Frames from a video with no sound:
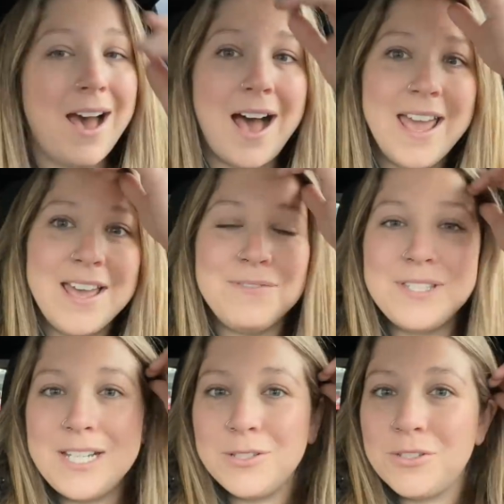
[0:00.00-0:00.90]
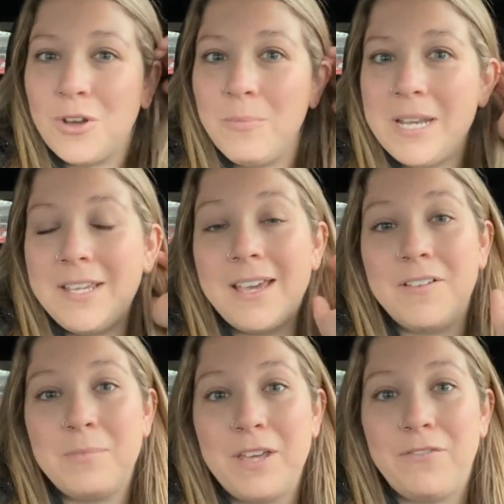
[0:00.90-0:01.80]
I have seen so many
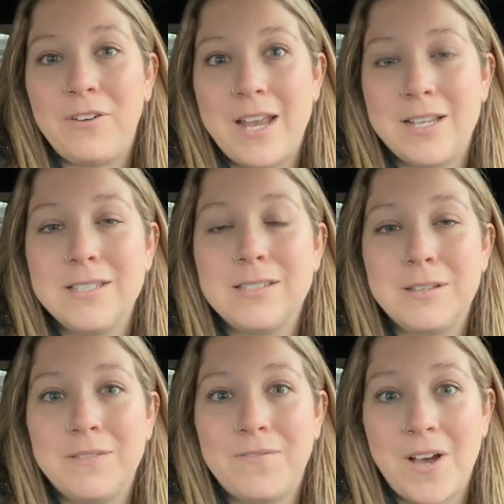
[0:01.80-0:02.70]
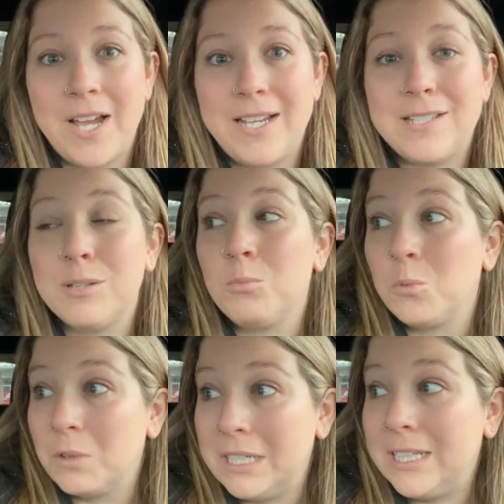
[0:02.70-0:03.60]
of my friends find
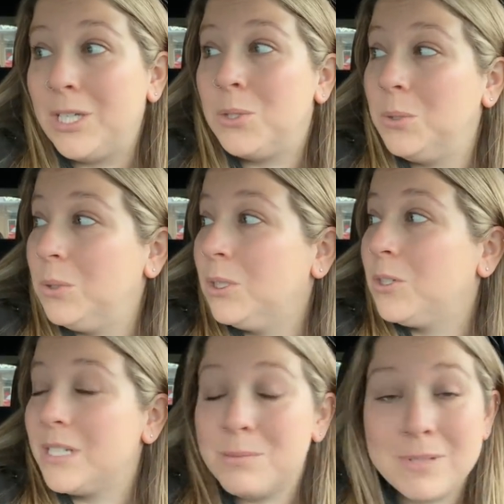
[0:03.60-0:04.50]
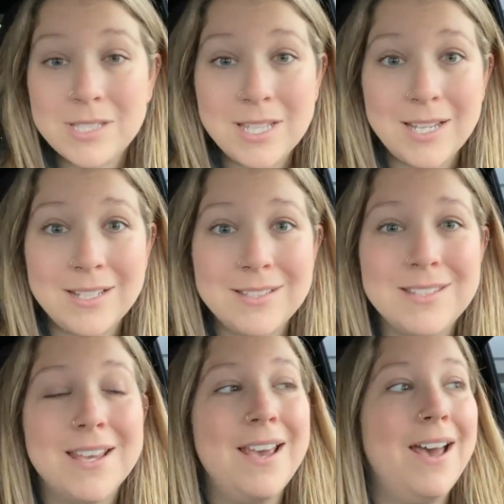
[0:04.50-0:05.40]
some really cool Christmas
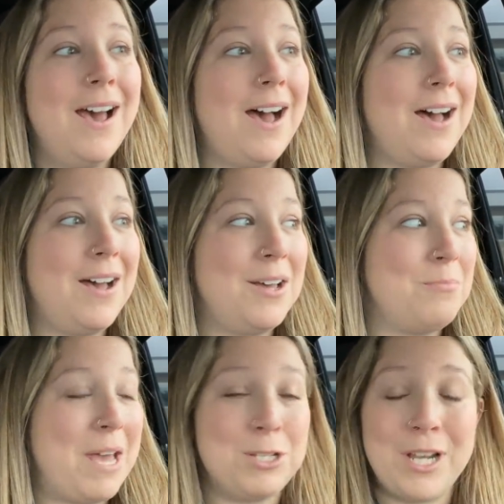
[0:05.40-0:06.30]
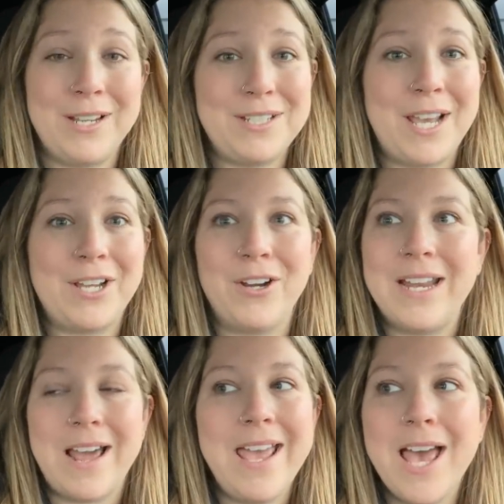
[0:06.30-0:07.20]
things at Giant Tiger,
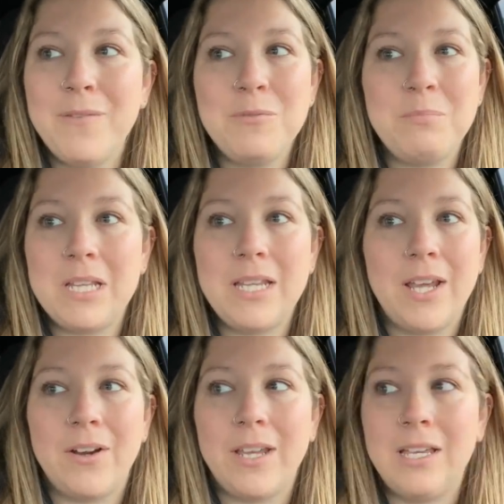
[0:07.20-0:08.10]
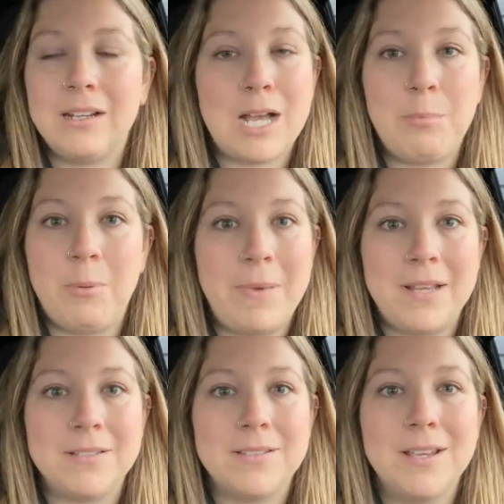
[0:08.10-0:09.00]
and I haven't been there in a couple
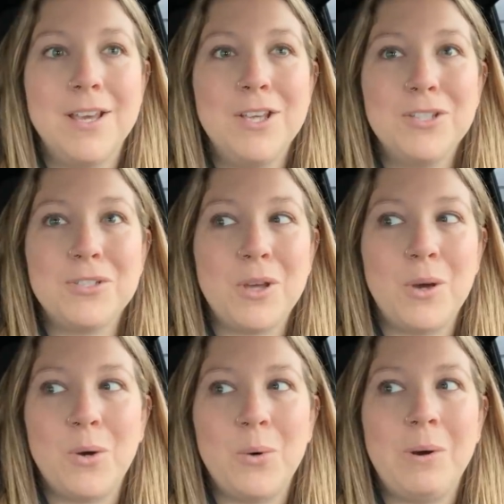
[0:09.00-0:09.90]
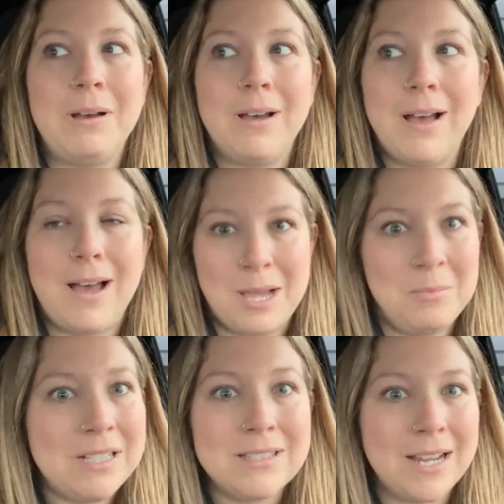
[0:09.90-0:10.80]
months. So
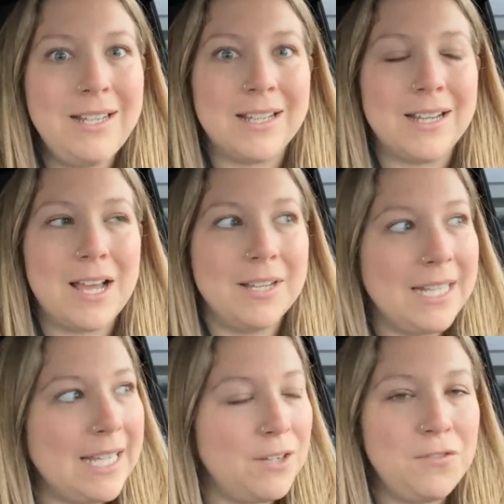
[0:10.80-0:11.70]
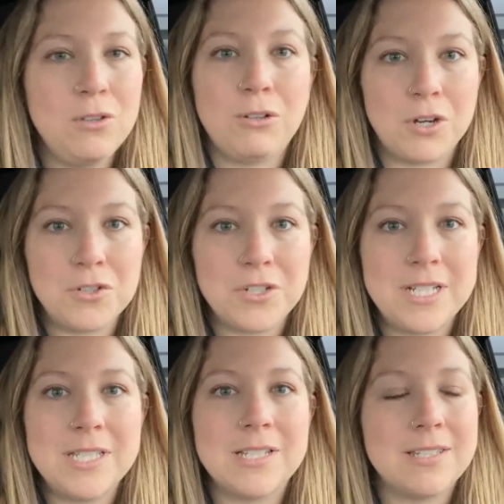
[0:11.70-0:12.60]
I'm excited. I'm going to get a few
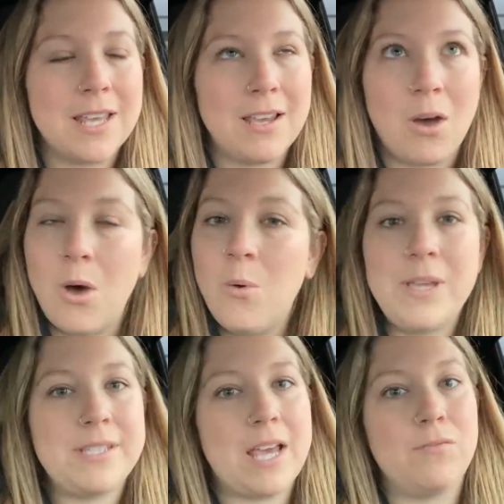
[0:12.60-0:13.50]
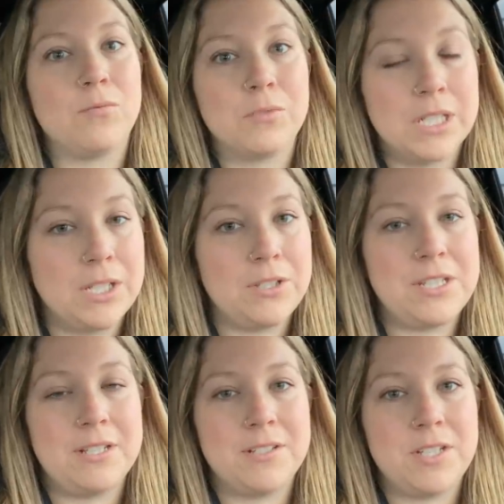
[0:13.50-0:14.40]
groceries because they always have really good
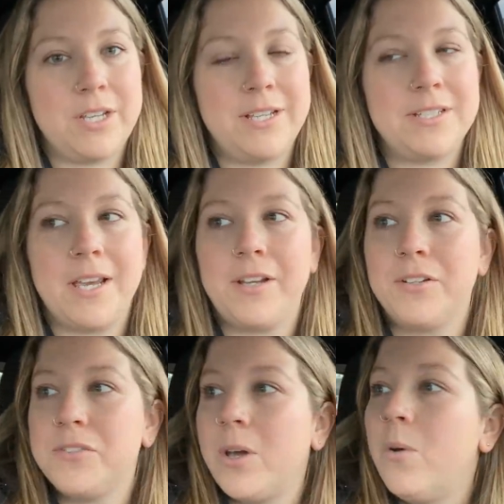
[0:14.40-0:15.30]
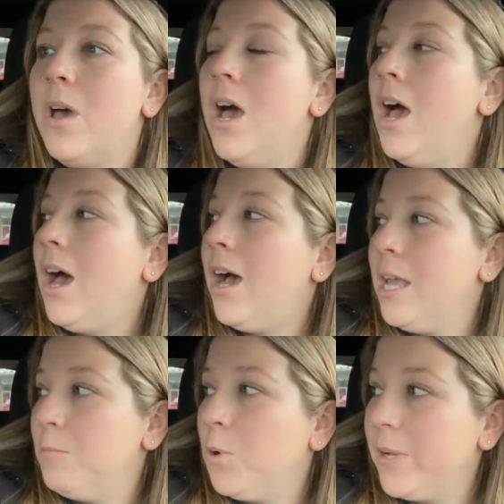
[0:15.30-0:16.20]
deals at Giant Tiger. So I
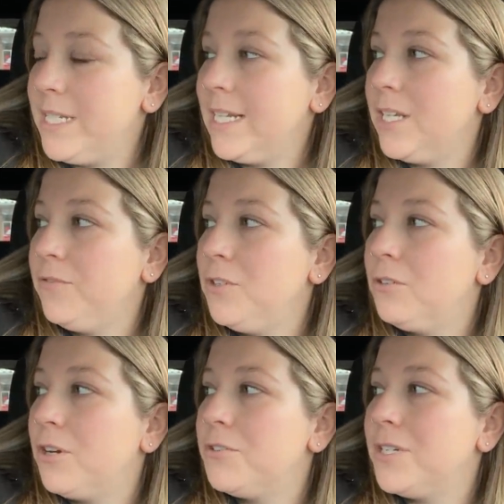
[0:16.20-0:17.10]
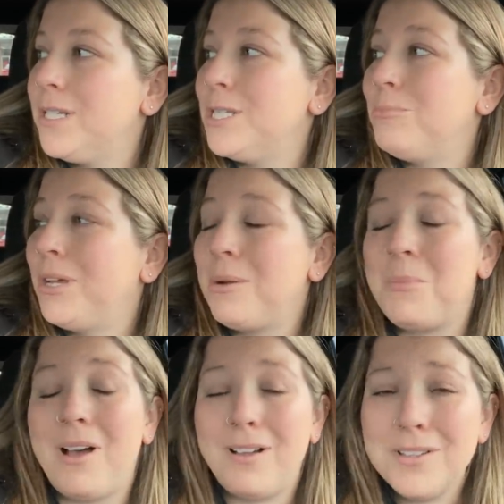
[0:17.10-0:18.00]
am going to get a few groceries, but
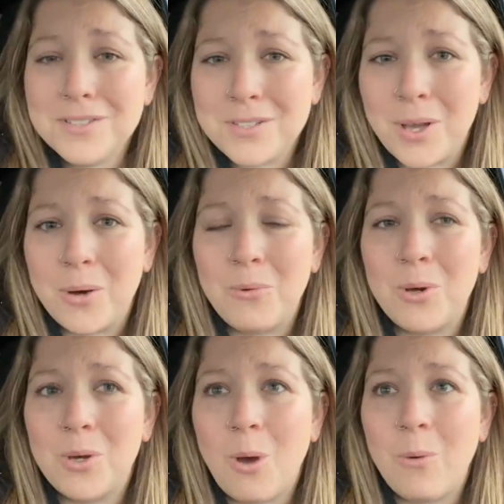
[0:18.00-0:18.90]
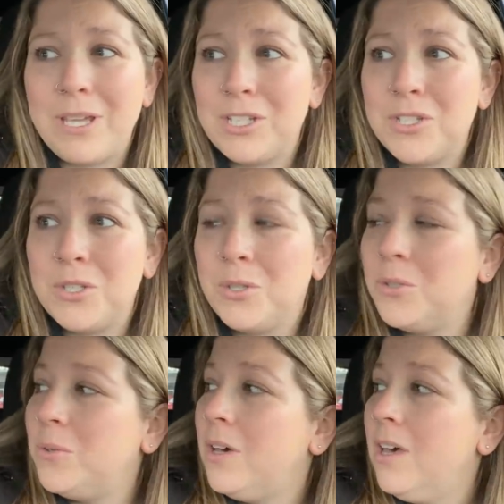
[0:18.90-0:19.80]
I'm also going
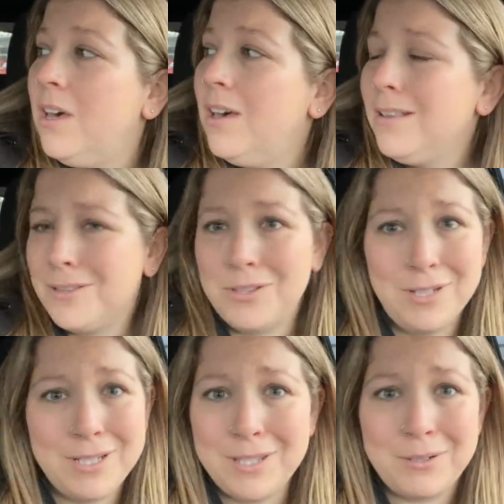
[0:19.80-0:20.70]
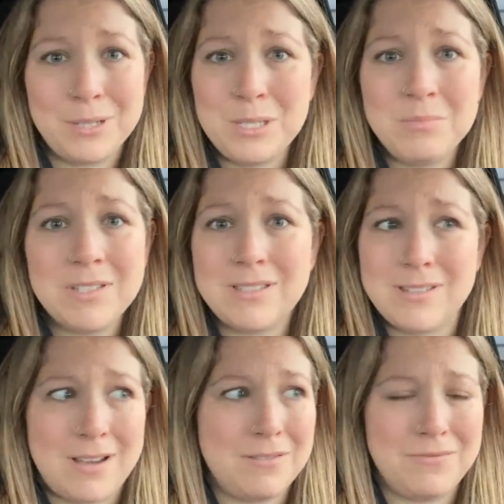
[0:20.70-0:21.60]
to look at the Christmas
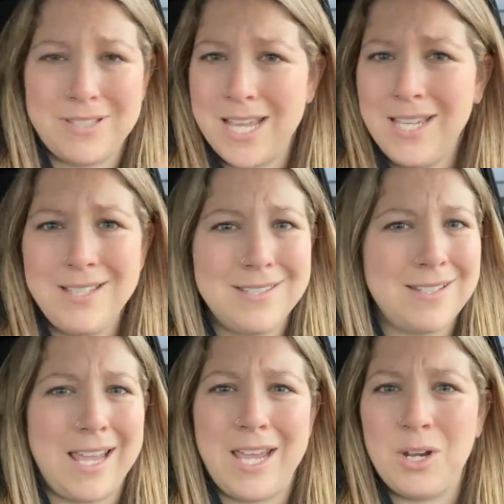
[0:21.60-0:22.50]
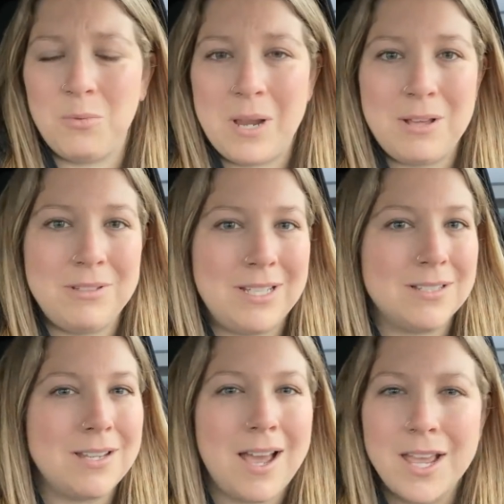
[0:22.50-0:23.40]
stuff, take a scan around the
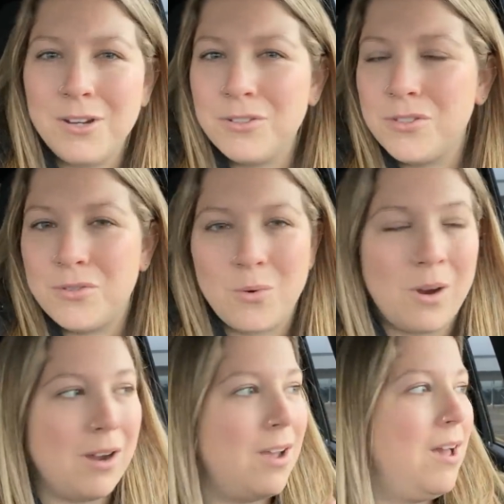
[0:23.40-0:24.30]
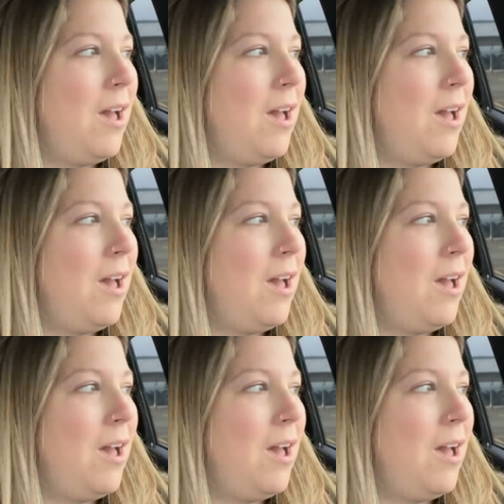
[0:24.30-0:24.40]
entire store.